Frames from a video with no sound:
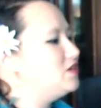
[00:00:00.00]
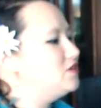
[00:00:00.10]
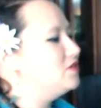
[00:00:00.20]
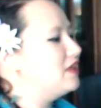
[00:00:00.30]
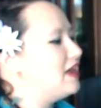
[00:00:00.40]

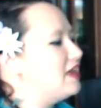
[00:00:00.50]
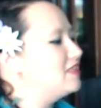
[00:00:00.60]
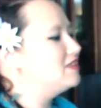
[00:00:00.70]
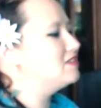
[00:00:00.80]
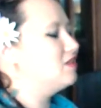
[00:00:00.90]
do
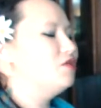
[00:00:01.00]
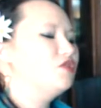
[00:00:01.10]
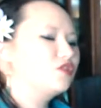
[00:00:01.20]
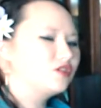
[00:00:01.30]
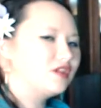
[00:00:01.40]
the slow
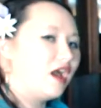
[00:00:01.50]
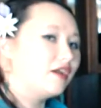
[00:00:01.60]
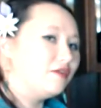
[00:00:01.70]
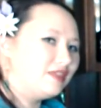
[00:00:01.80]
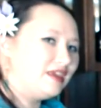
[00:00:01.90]
cooker
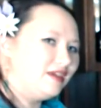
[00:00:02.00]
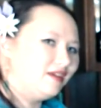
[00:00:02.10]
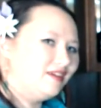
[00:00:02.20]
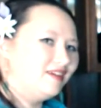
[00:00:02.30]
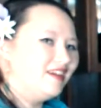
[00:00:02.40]
taco thing.